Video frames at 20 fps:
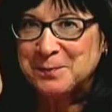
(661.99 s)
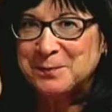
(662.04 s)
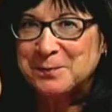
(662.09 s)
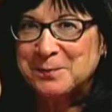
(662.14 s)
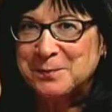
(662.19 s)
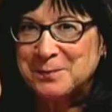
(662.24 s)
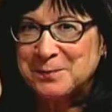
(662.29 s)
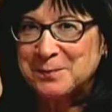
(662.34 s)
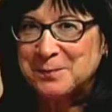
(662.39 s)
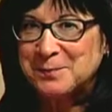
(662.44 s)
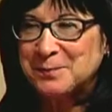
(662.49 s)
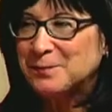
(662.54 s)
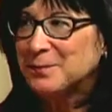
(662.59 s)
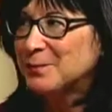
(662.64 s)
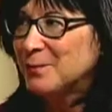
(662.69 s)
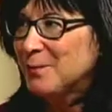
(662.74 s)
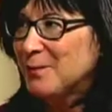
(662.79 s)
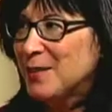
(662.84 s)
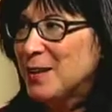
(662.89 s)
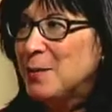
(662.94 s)
P
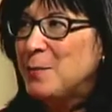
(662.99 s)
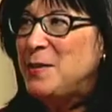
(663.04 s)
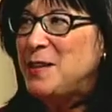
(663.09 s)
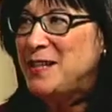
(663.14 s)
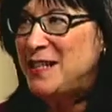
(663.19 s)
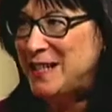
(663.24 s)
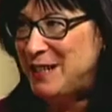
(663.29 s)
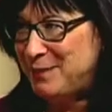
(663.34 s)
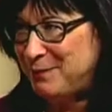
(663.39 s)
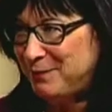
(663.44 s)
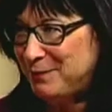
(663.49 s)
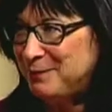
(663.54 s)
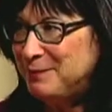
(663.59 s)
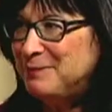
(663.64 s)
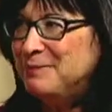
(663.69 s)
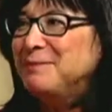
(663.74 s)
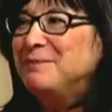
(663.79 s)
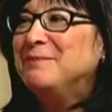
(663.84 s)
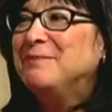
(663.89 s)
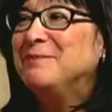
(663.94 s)
PD, huh? PT.
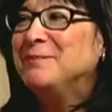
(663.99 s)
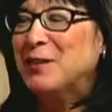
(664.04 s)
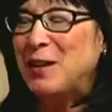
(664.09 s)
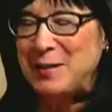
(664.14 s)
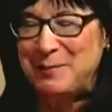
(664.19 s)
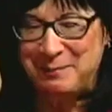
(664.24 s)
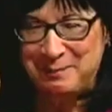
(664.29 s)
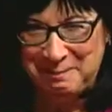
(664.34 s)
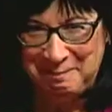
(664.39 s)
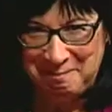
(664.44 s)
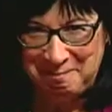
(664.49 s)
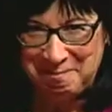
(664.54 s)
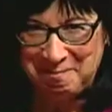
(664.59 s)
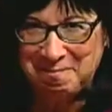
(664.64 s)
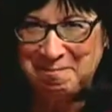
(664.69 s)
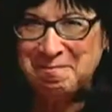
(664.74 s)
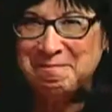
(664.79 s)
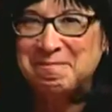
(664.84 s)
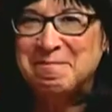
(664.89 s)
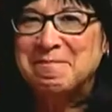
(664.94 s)
PT, sorry. Right.
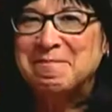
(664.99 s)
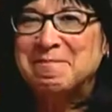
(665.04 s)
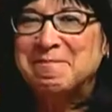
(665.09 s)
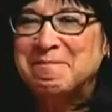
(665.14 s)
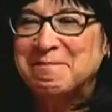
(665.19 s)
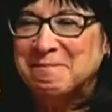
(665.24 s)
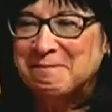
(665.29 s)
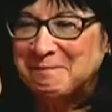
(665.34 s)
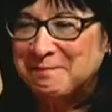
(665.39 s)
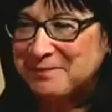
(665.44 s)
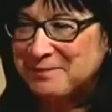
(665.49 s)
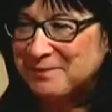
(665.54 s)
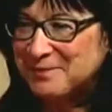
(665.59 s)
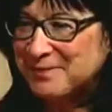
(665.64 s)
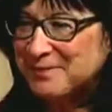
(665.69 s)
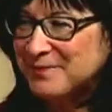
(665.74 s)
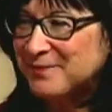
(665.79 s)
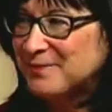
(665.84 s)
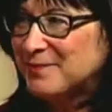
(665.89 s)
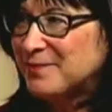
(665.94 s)
Oh, wow.
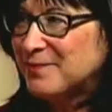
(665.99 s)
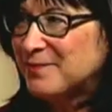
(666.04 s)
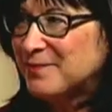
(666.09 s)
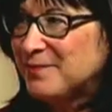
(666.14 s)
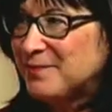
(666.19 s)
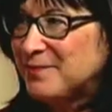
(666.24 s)
So,